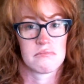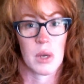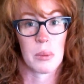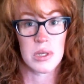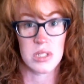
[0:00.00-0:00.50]

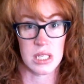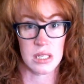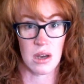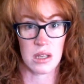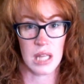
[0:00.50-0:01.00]
a
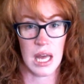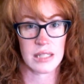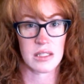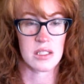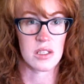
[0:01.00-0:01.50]
person
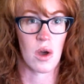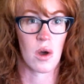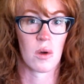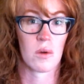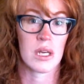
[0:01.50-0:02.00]
online.
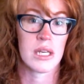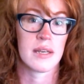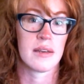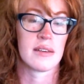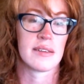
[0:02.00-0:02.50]
So
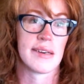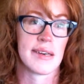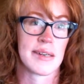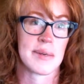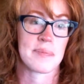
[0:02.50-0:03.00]

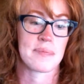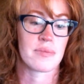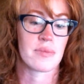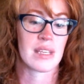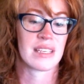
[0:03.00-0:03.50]

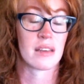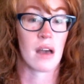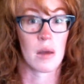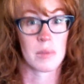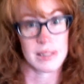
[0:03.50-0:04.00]
in the
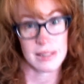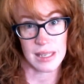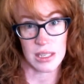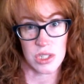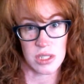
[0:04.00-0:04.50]
comments
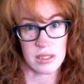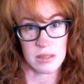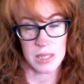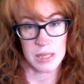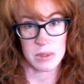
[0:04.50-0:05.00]
section,
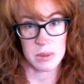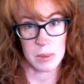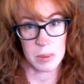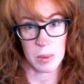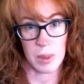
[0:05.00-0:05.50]
sometimes
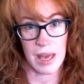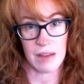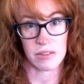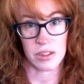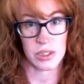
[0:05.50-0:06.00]
people will
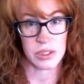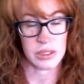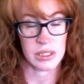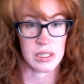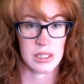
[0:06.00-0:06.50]
have little,
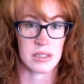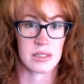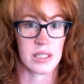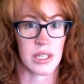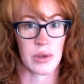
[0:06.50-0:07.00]

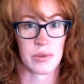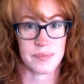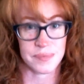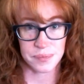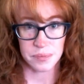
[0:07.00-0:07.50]
you know,
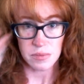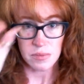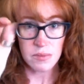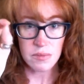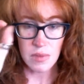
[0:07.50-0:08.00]

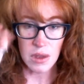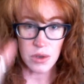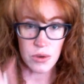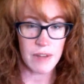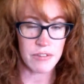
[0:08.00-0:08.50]

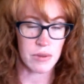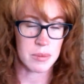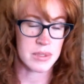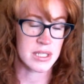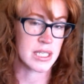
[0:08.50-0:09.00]
graphic
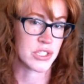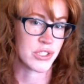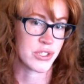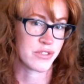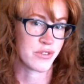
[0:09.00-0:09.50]

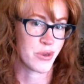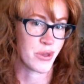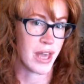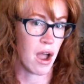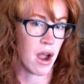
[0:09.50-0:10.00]
representations of who
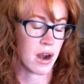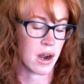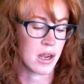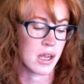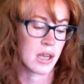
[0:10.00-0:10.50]
they are.
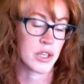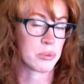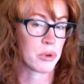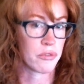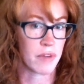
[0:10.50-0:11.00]
Your
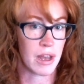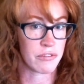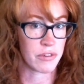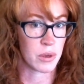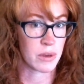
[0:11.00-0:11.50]
profile
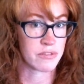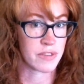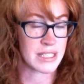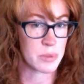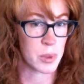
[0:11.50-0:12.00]
photo on
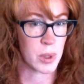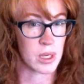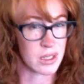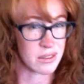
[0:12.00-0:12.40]
Facebook,